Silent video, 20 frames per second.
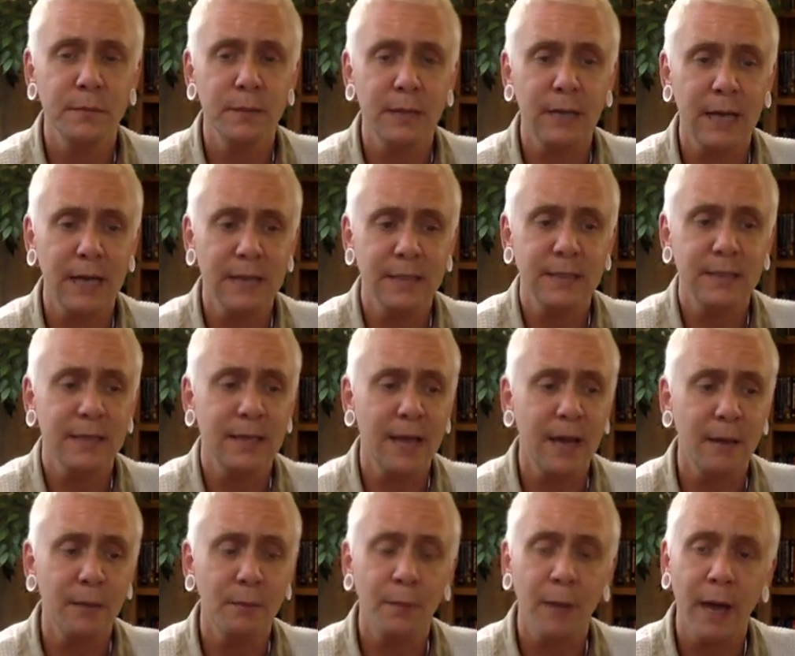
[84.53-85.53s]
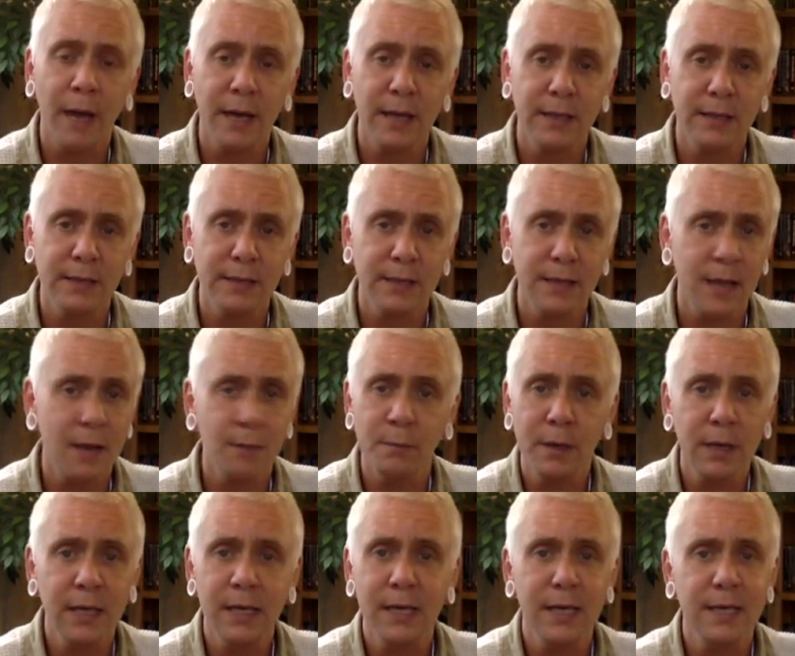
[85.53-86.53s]
cancer campaigns, and that
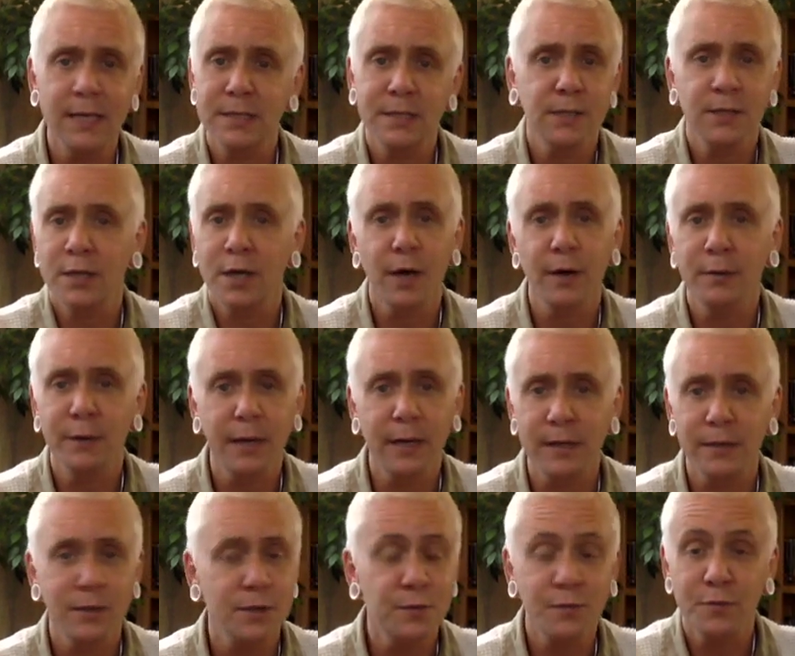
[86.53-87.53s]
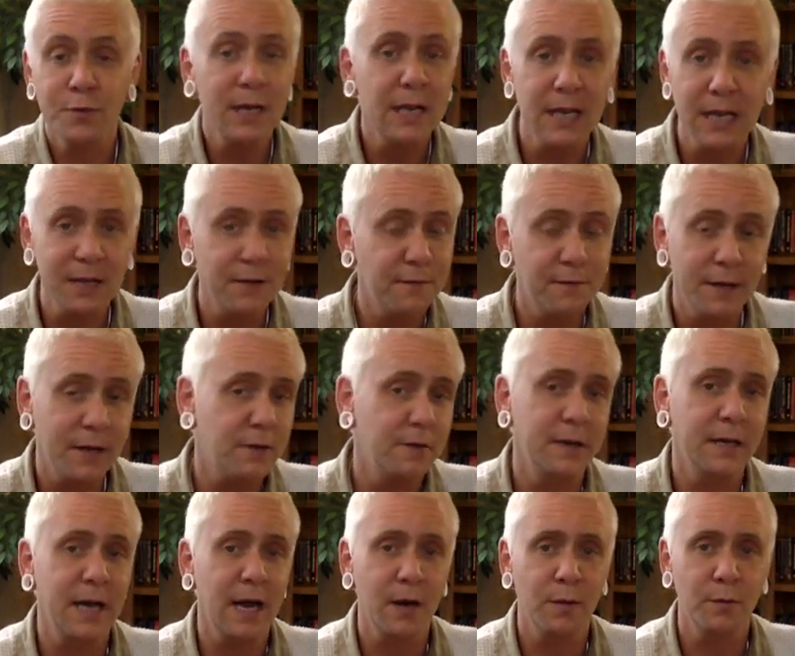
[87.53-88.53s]
money isn't going to really
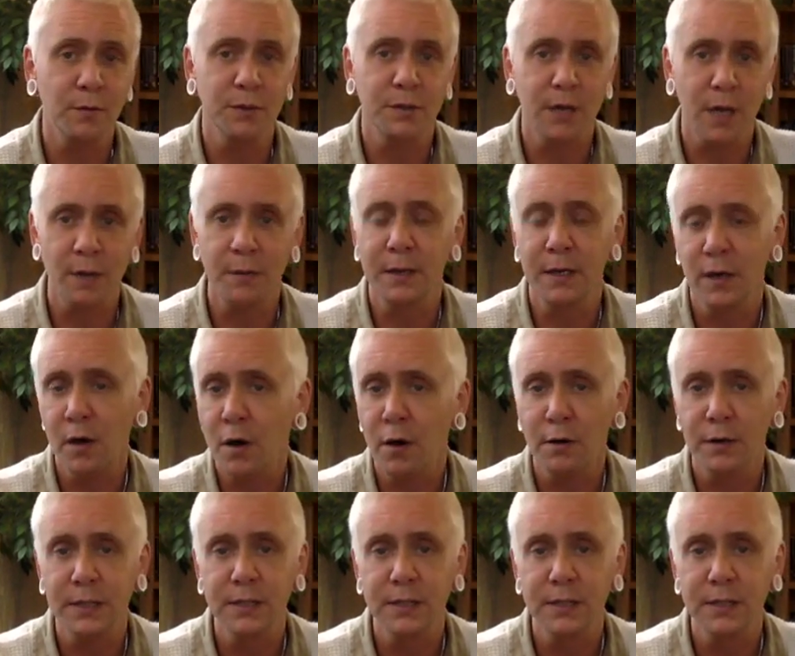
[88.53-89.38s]
figuring out what's going on.